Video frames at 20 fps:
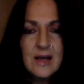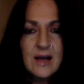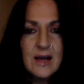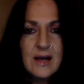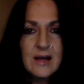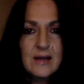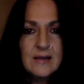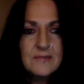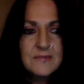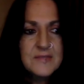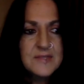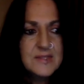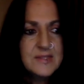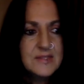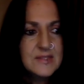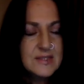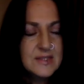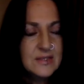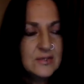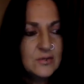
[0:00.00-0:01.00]
I'm
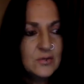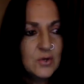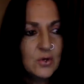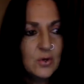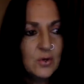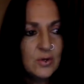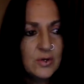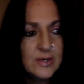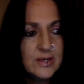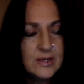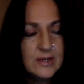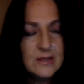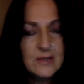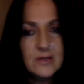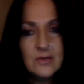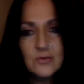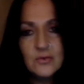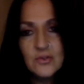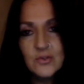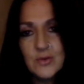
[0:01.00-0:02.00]
still calling it
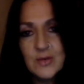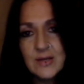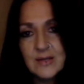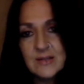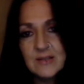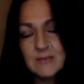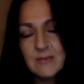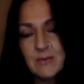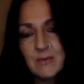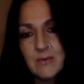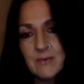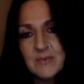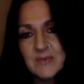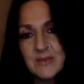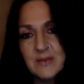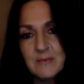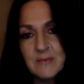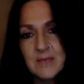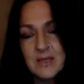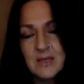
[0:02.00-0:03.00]
non-duality, my
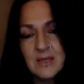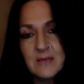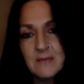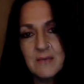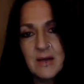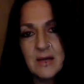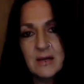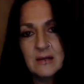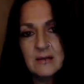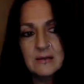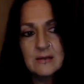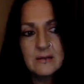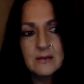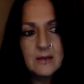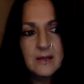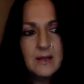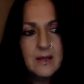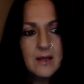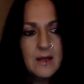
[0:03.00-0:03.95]
website, my email,